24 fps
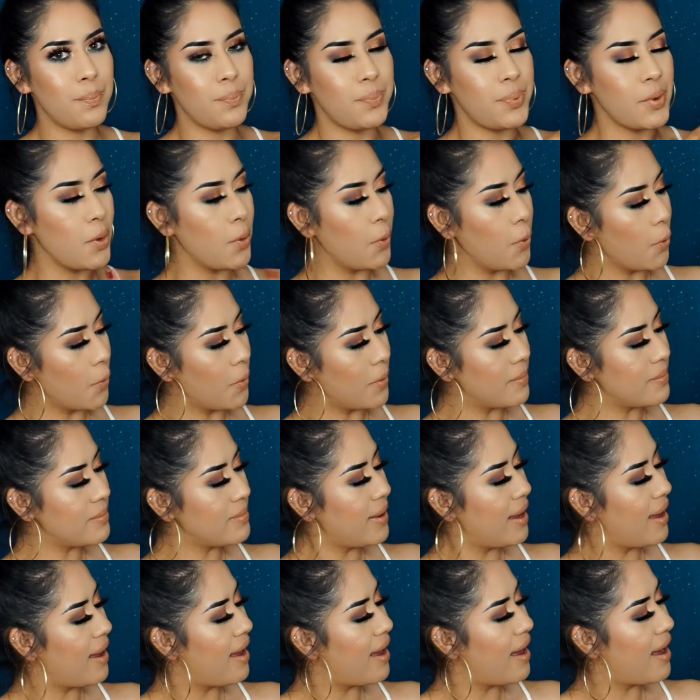Boom.
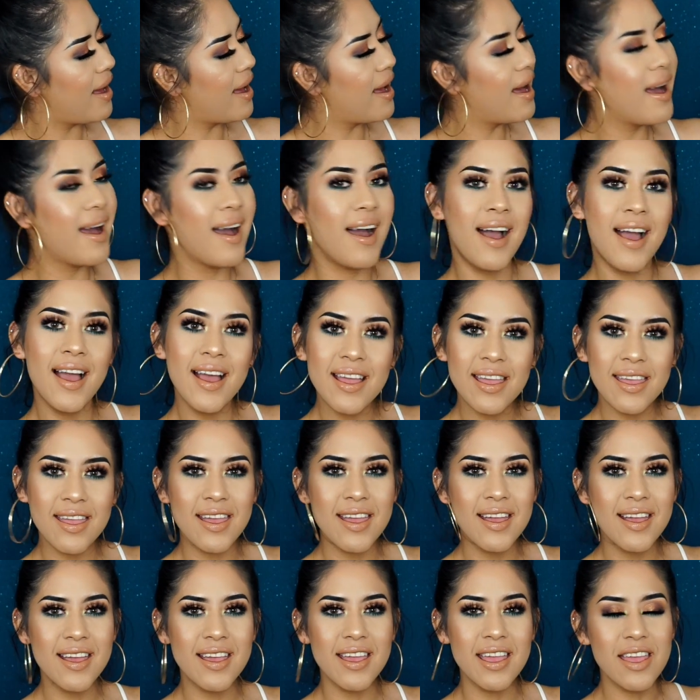
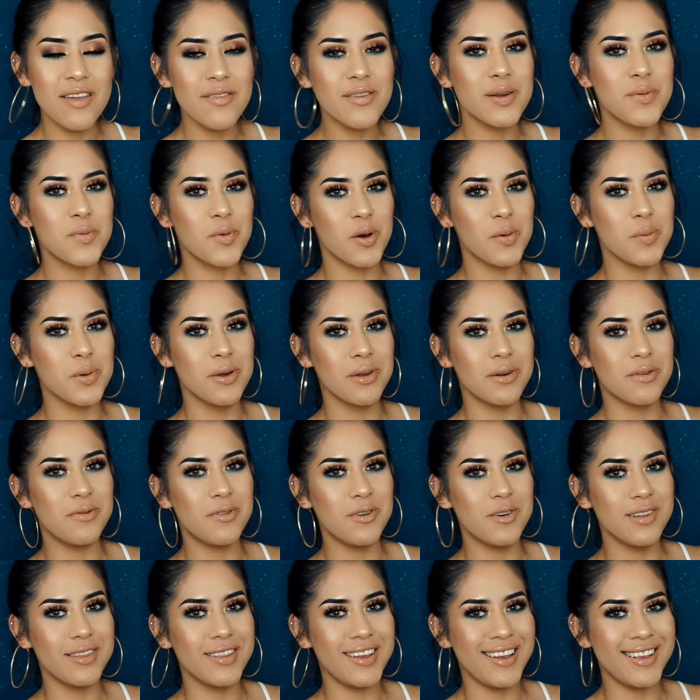Even more
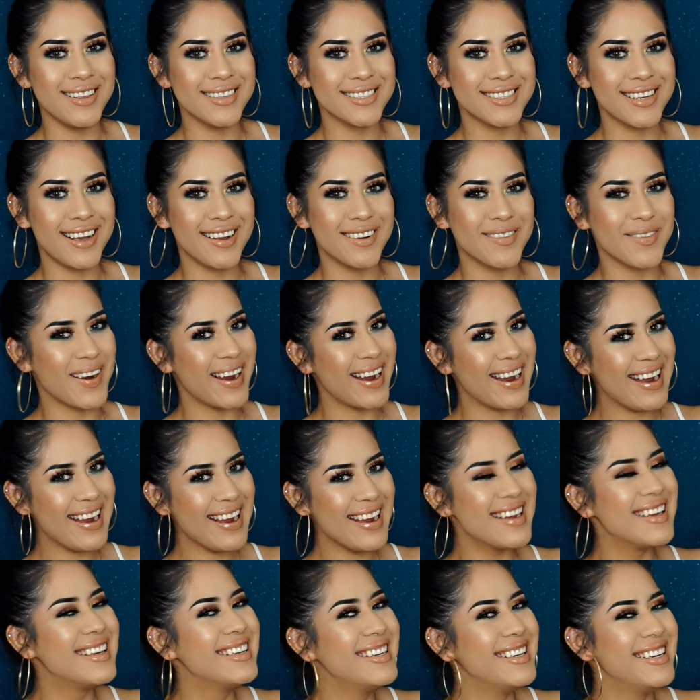beautiful on the inside,
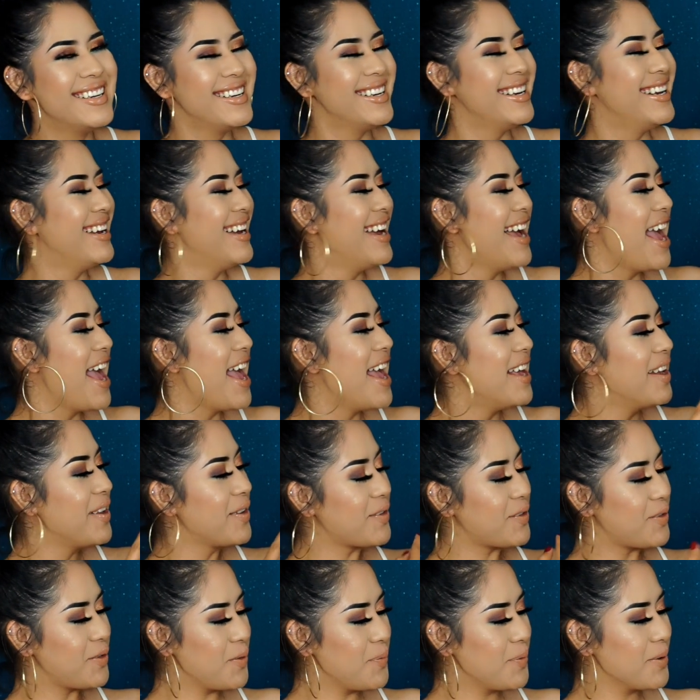right?
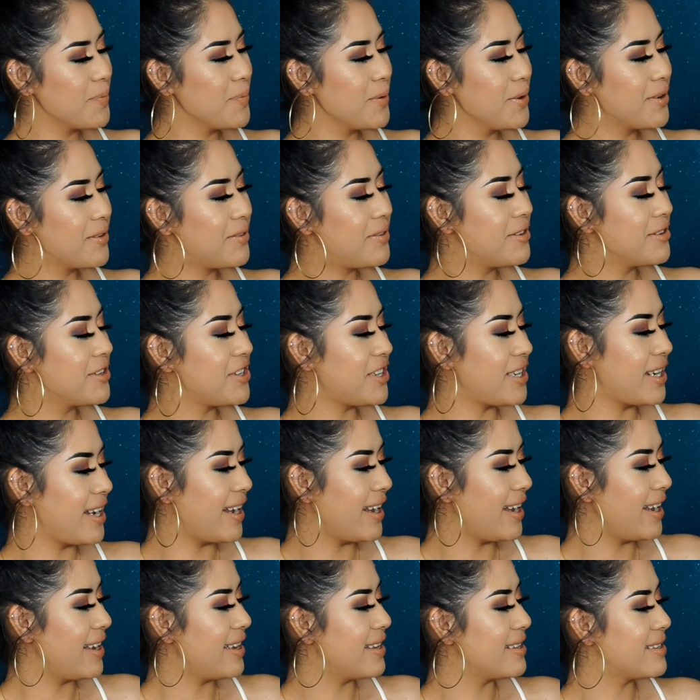Super beautiful
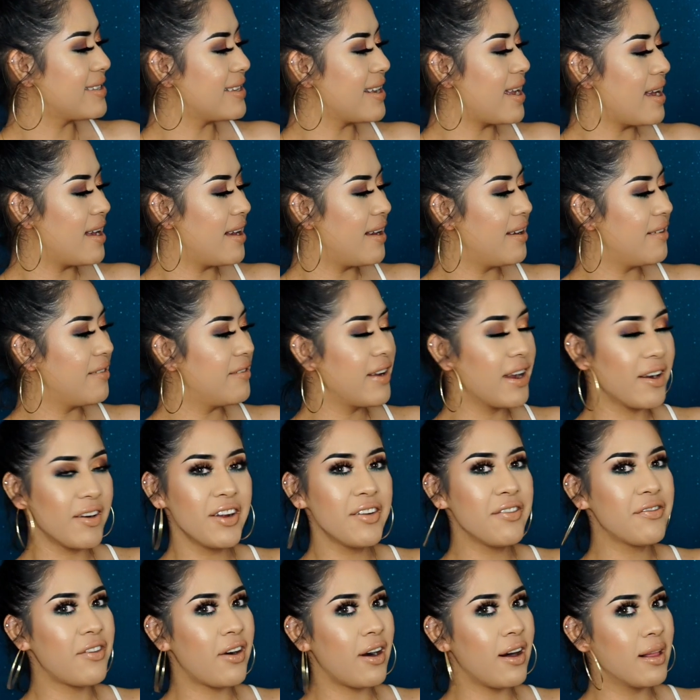shades,
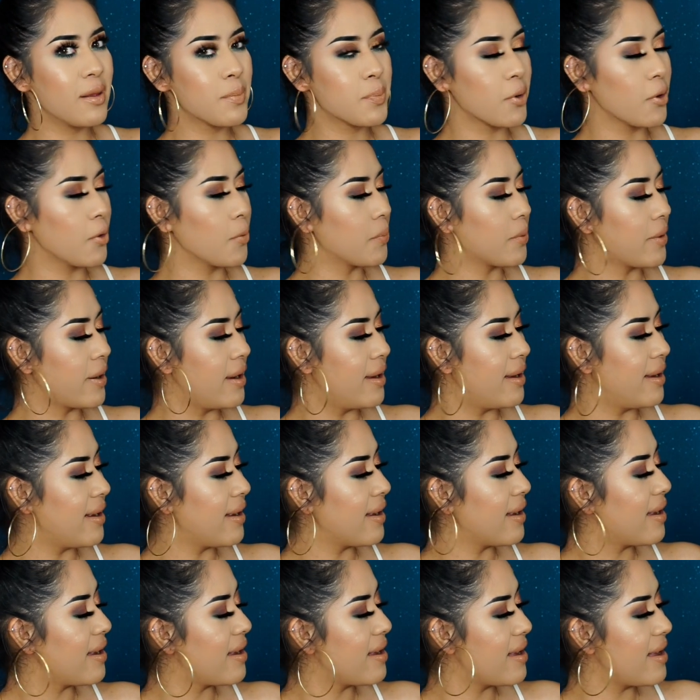very fall
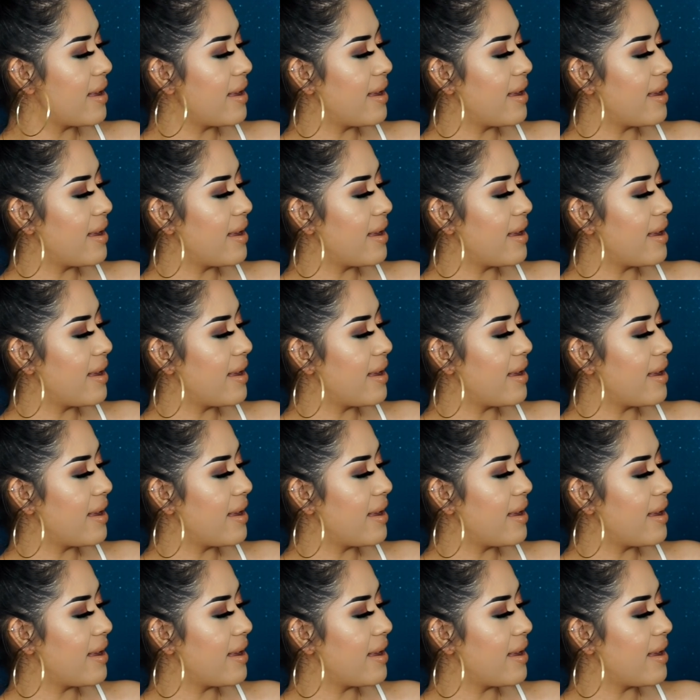appropriate.